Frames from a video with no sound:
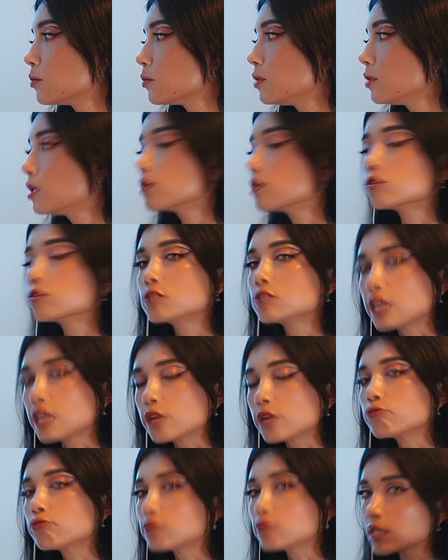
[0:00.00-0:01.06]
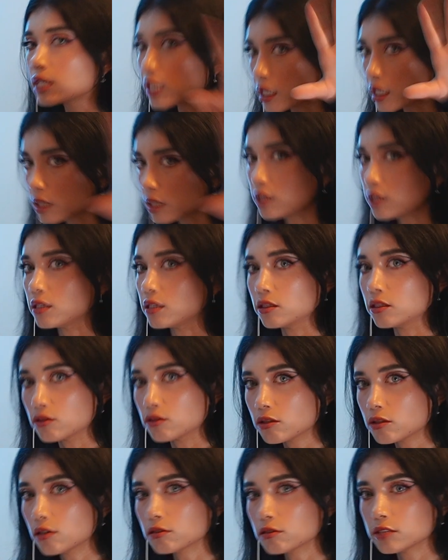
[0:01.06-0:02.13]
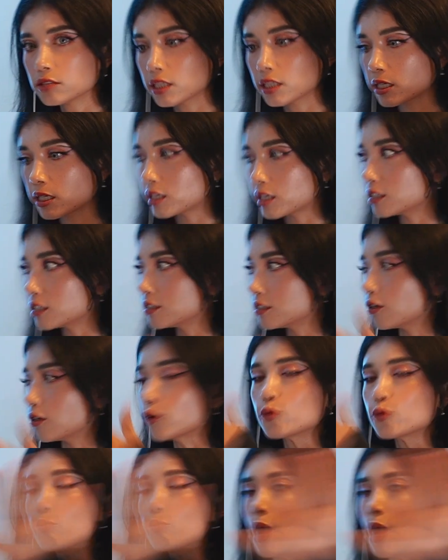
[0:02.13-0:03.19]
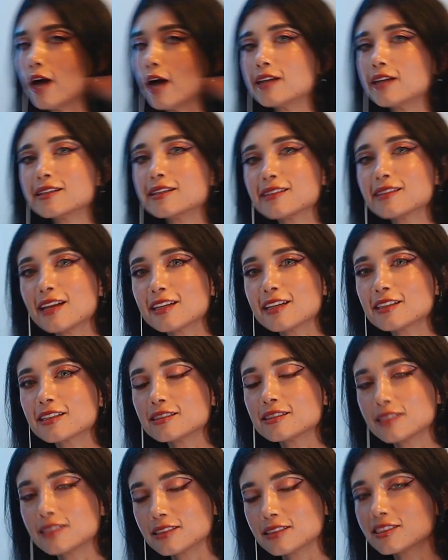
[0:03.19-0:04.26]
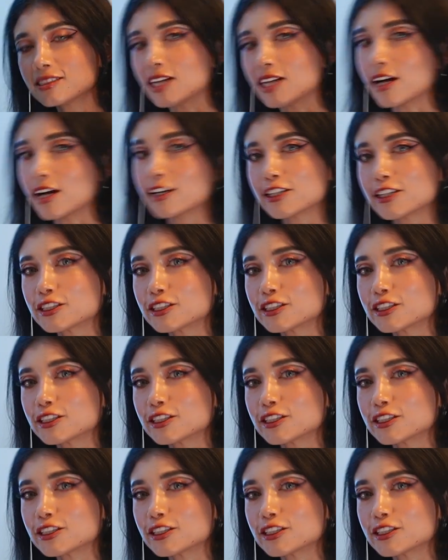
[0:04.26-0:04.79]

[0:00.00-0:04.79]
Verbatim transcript: Because they really, you know, they are occupying like the entire